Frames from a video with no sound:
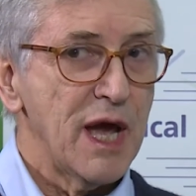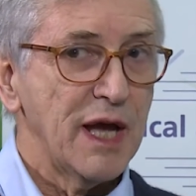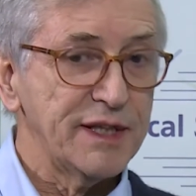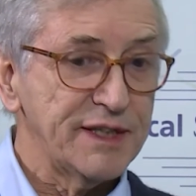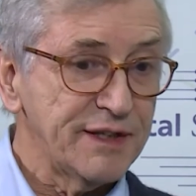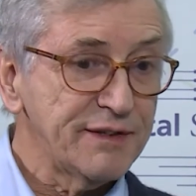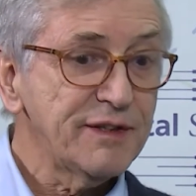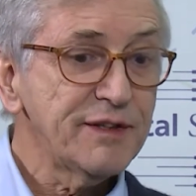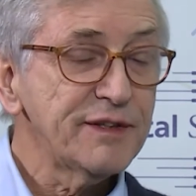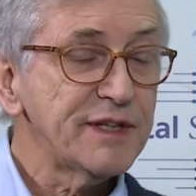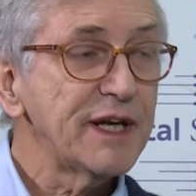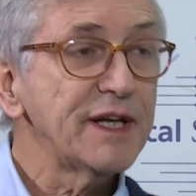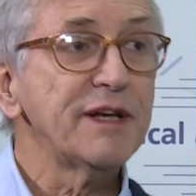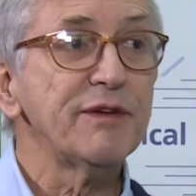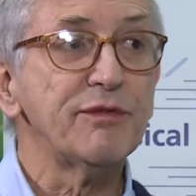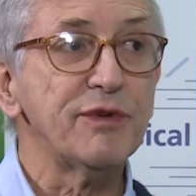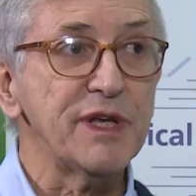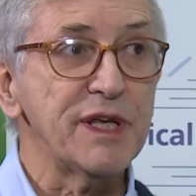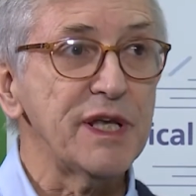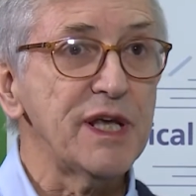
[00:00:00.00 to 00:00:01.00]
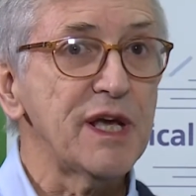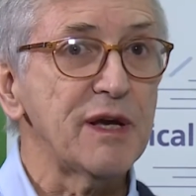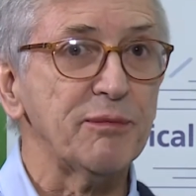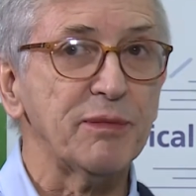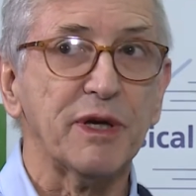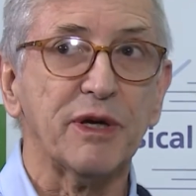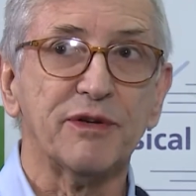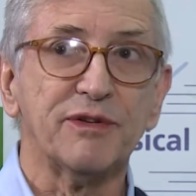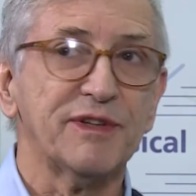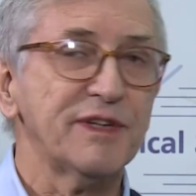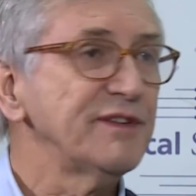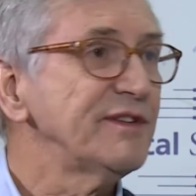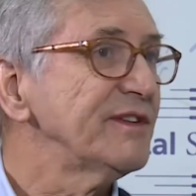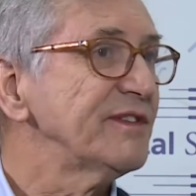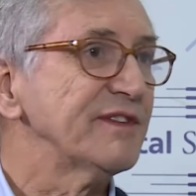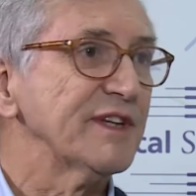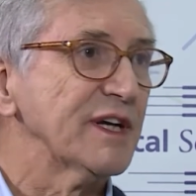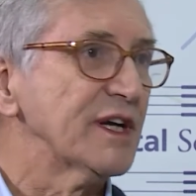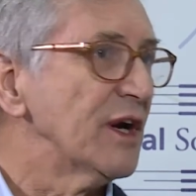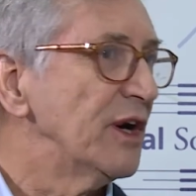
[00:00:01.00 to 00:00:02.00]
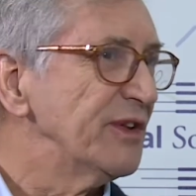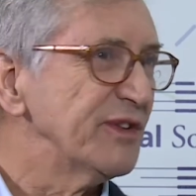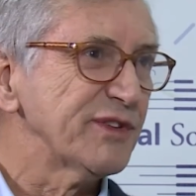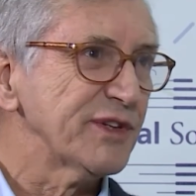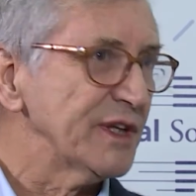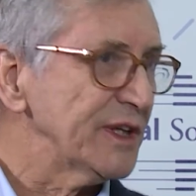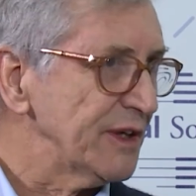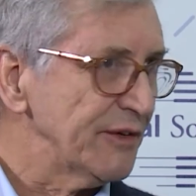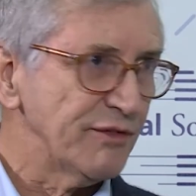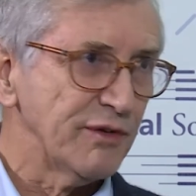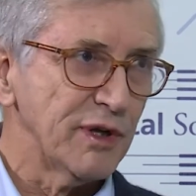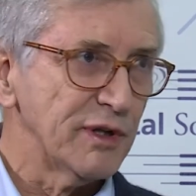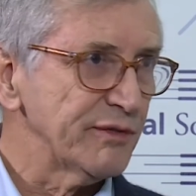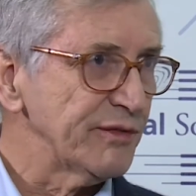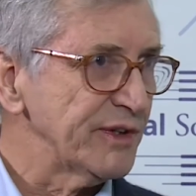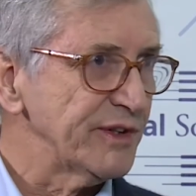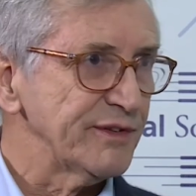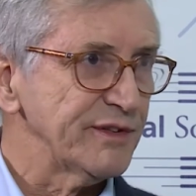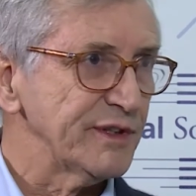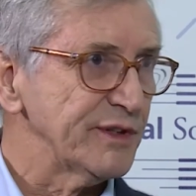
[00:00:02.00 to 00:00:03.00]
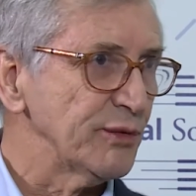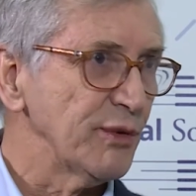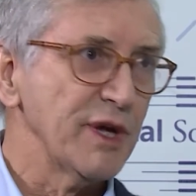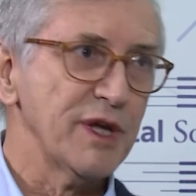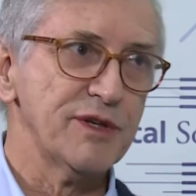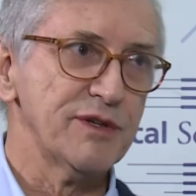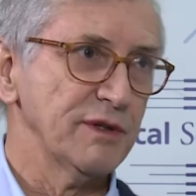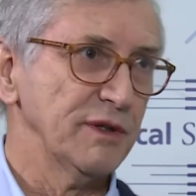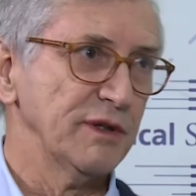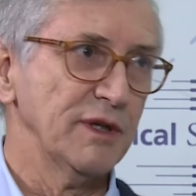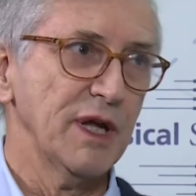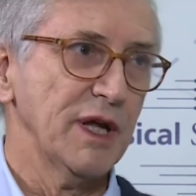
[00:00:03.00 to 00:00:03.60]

And this is done every year because this is a constant evolving situation.